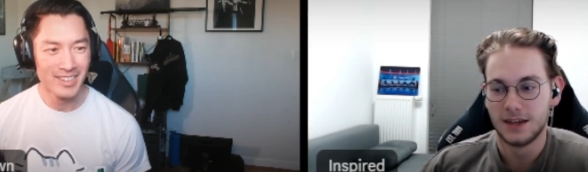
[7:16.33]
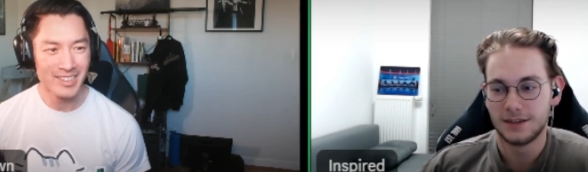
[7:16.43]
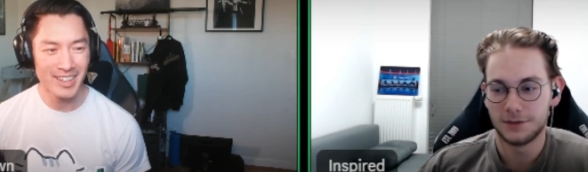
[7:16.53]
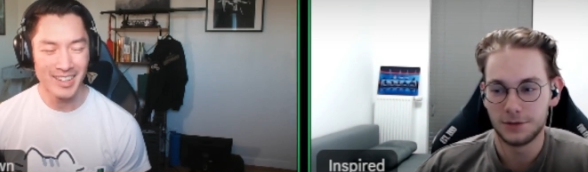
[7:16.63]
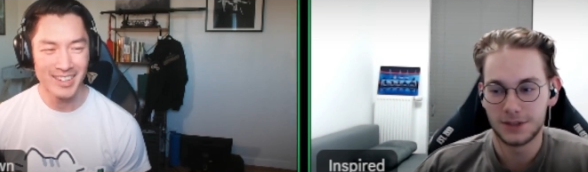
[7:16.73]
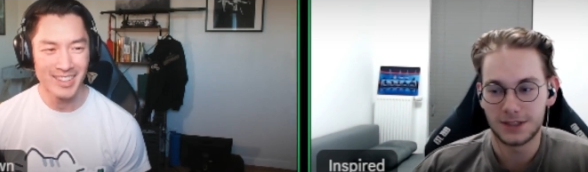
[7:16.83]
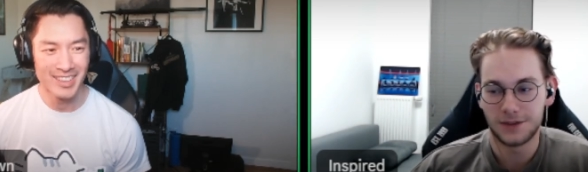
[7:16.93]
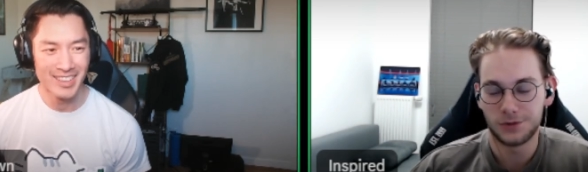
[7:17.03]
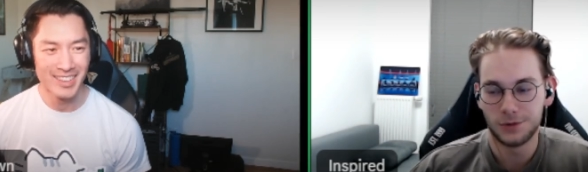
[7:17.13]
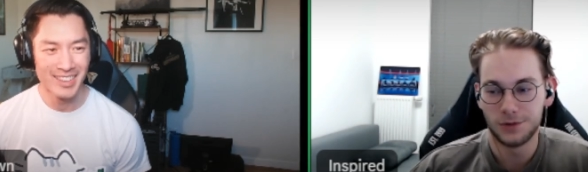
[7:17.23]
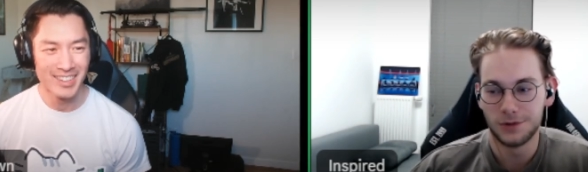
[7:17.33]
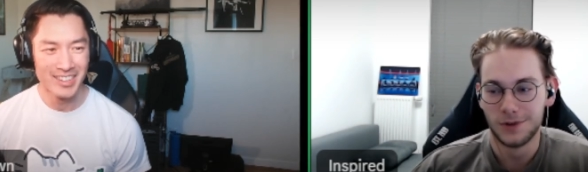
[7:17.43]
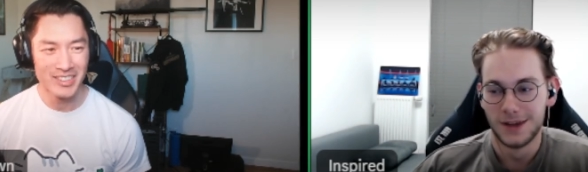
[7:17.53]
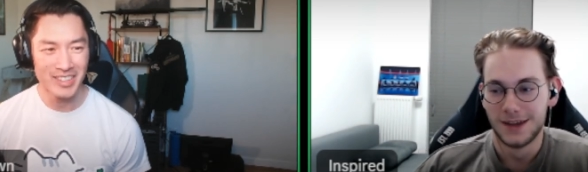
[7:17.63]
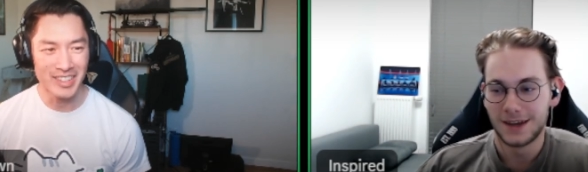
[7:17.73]
Speaker 1: Yeah. So you just have to
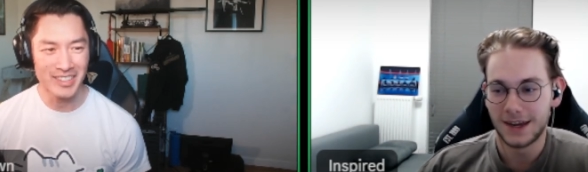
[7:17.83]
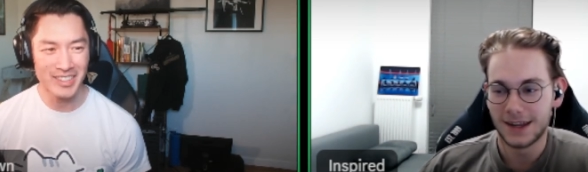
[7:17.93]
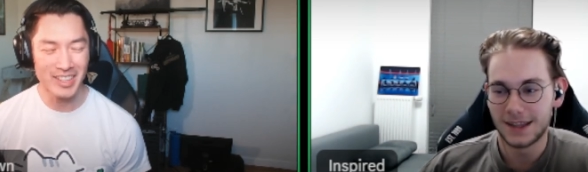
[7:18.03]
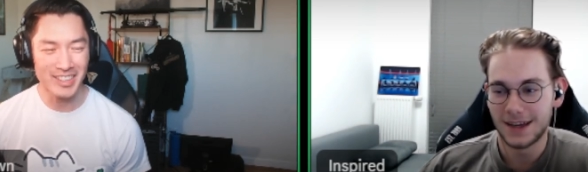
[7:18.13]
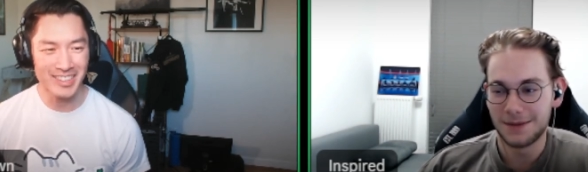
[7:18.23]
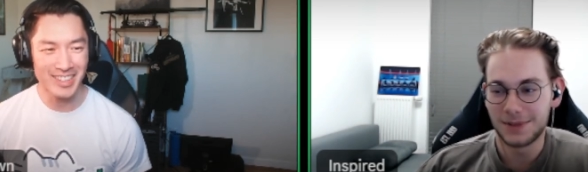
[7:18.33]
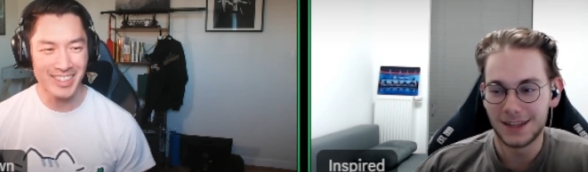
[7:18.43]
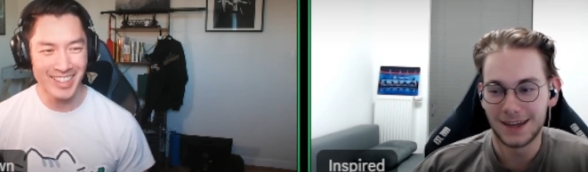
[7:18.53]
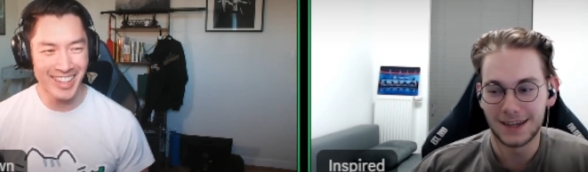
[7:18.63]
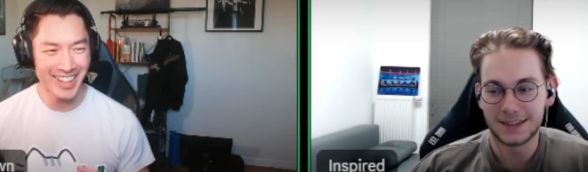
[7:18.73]
kind of adapt and I guess